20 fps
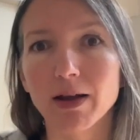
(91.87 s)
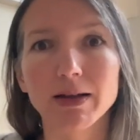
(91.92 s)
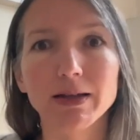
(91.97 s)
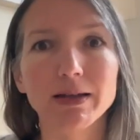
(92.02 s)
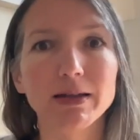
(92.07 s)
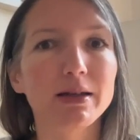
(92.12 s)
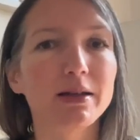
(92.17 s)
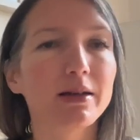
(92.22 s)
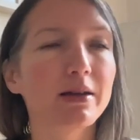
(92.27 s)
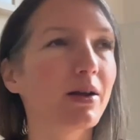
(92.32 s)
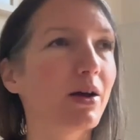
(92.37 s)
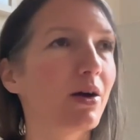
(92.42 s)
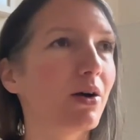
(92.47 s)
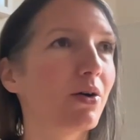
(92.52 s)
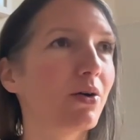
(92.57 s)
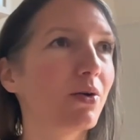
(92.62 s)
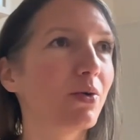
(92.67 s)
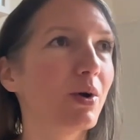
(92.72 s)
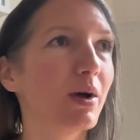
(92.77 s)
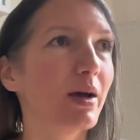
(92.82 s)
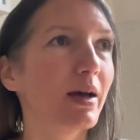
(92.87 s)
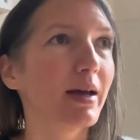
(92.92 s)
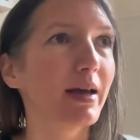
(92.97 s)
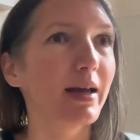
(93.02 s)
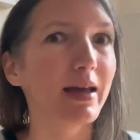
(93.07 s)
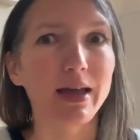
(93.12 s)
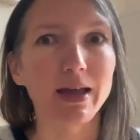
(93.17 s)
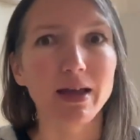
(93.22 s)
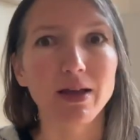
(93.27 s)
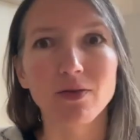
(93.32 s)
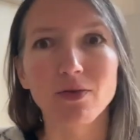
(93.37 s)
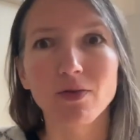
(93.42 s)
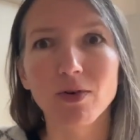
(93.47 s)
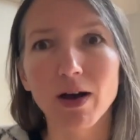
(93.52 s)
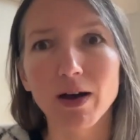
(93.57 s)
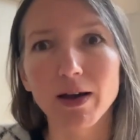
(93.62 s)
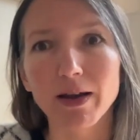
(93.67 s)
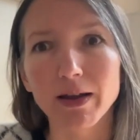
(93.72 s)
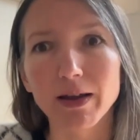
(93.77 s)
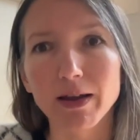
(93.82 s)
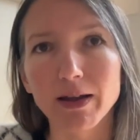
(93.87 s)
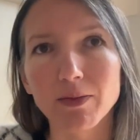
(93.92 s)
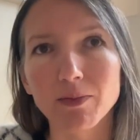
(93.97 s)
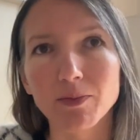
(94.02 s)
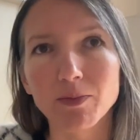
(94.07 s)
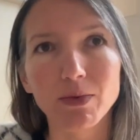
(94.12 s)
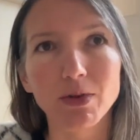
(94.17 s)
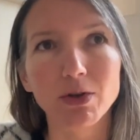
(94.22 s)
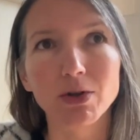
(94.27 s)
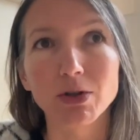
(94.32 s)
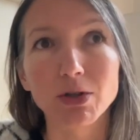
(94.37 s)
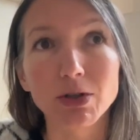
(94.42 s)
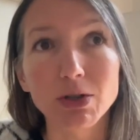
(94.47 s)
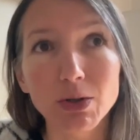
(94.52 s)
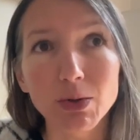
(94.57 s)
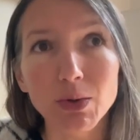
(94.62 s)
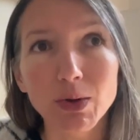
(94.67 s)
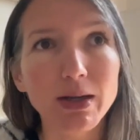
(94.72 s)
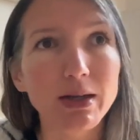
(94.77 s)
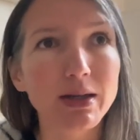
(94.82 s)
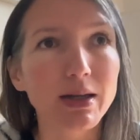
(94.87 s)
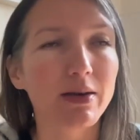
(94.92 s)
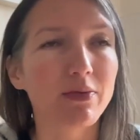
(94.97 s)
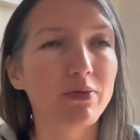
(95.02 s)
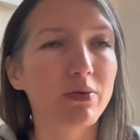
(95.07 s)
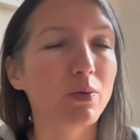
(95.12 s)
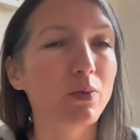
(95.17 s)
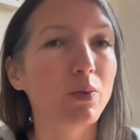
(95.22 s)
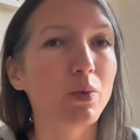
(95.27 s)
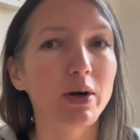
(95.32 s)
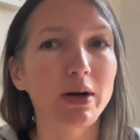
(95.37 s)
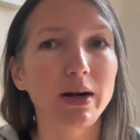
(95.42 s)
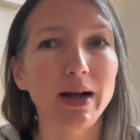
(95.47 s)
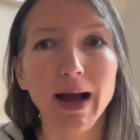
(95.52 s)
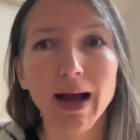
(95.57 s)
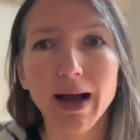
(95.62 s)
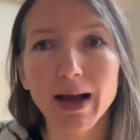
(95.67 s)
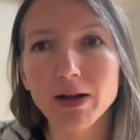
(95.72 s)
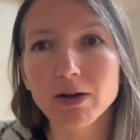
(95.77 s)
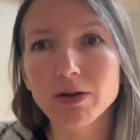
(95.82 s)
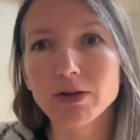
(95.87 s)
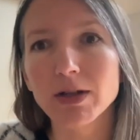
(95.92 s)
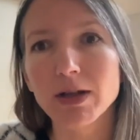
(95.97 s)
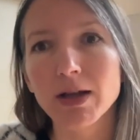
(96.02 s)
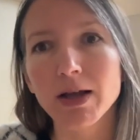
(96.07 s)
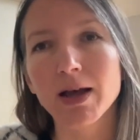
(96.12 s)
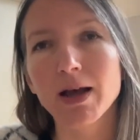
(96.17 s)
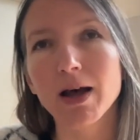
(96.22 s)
I didn't know if I could do it, if it would work out.